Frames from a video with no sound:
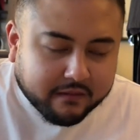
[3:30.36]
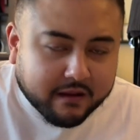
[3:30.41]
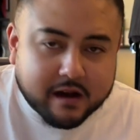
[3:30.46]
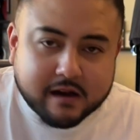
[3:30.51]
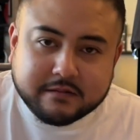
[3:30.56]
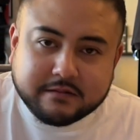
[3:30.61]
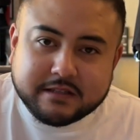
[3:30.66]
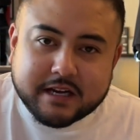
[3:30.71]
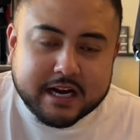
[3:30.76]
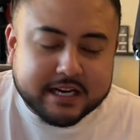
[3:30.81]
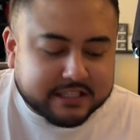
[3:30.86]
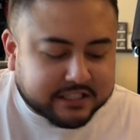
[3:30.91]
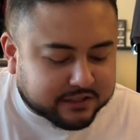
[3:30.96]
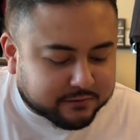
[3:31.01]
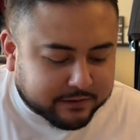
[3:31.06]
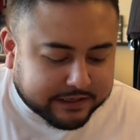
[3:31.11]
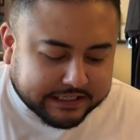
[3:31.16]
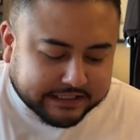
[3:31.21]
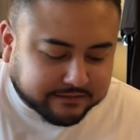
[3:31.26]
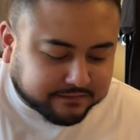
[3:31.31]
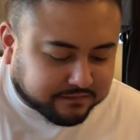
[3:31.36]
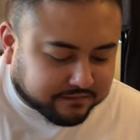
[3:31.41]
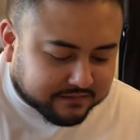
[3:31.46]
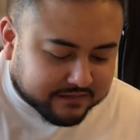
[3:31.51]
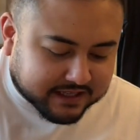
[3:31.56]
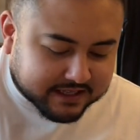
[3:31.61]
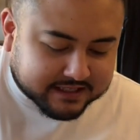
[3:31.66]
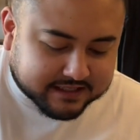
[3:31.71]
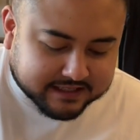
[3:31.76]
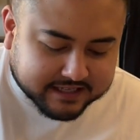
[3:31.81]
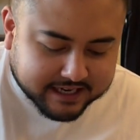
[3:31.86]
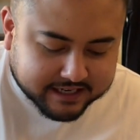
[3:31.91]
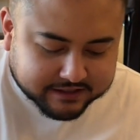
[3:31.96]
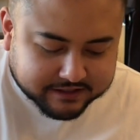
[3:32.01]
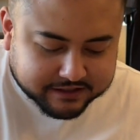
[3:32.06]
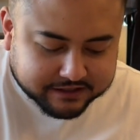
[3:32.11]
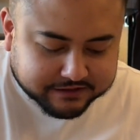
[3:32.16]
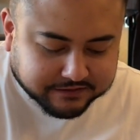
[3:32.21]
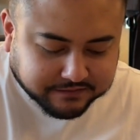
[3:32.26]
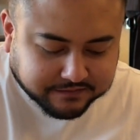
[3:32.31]
Nice, sweet, it's
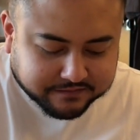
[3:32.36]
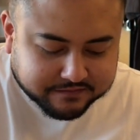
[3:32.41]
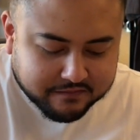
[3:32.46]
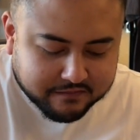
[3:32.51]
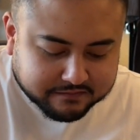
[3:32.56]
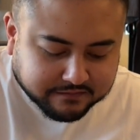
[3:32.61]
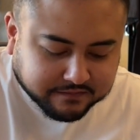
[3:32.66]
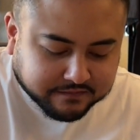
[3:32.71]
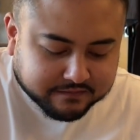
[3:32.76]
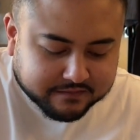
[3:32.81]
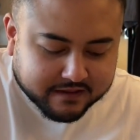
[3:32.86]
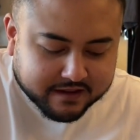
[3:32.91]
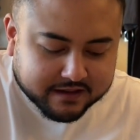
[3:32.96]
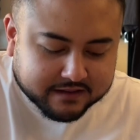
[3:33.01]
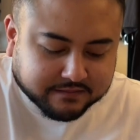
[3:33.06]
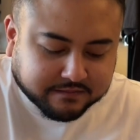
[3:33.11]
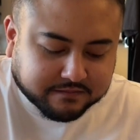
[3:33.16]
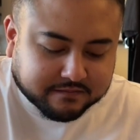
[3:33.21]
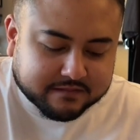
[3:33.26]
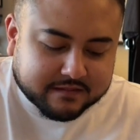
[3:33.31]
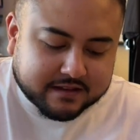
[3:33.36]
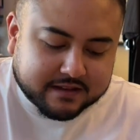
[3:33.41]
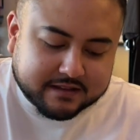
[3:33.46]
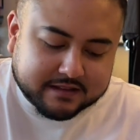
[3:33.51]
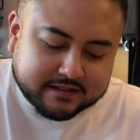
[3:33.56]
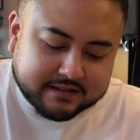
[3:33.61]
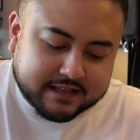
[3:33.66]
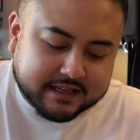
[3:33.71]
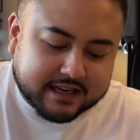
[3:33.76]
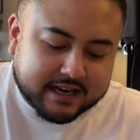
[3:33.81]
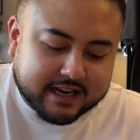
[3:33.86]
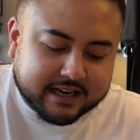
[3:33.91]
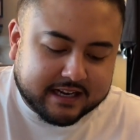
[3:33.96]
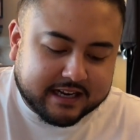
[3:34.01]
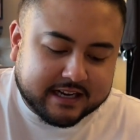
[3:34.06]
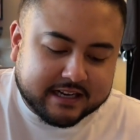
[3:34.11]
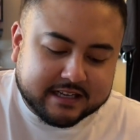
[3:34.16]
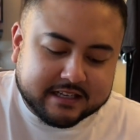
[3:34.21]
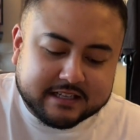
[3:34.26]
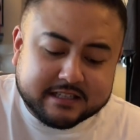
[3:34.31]
tender. Then gotta
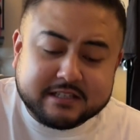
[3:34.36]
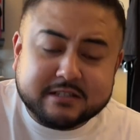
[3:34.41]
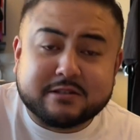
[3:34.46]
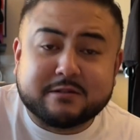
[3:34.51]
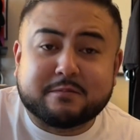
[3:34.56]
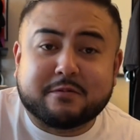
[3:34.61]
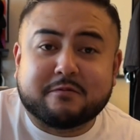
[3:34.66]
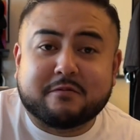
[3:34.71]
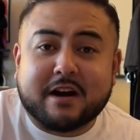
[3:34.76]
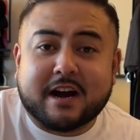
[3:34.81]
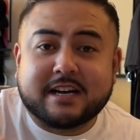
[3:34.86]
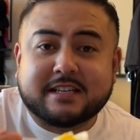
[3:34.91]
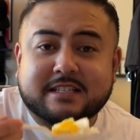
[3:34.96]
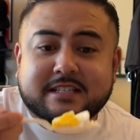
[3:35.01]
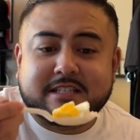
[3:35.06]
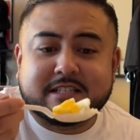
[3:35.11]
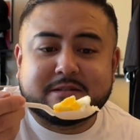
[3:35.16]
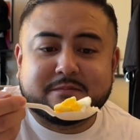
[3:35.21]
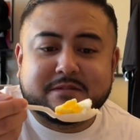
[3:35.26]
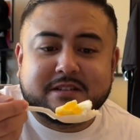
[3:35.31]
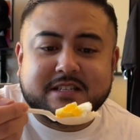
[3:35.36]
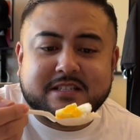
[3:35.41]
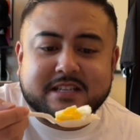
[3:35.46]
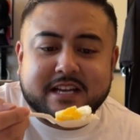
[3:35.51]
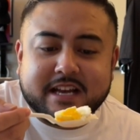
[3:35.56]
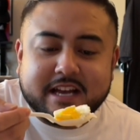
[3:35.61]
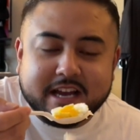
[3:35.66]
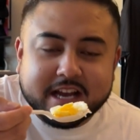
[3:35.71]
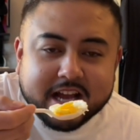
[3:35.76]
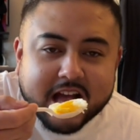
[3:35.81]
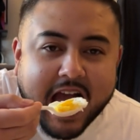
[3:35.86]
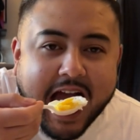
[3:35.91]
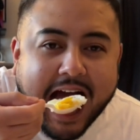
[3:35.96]
get a scoop of rice and some of this egg.